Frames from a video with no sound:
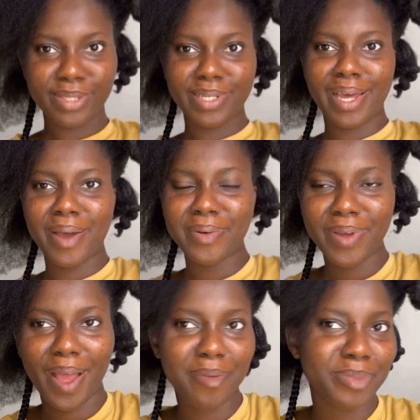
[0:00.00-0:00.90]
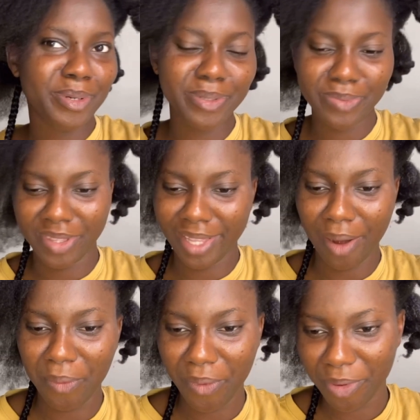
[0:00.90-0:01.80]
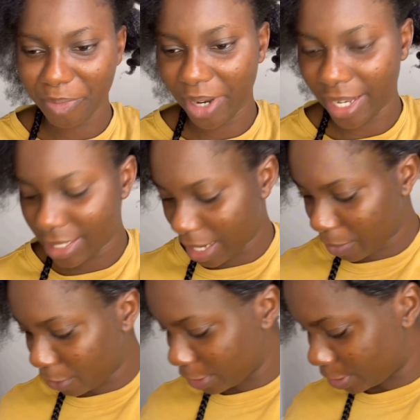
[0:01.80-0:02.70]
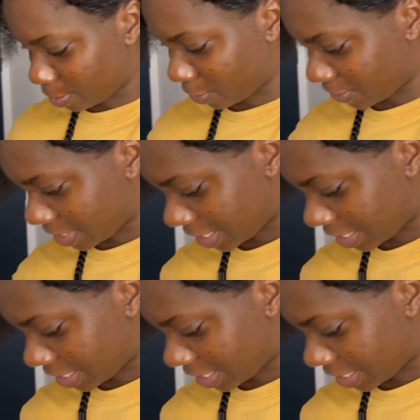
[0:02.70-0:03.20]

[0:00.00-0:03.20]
now I'm done with that 1 part. I'm going to move to the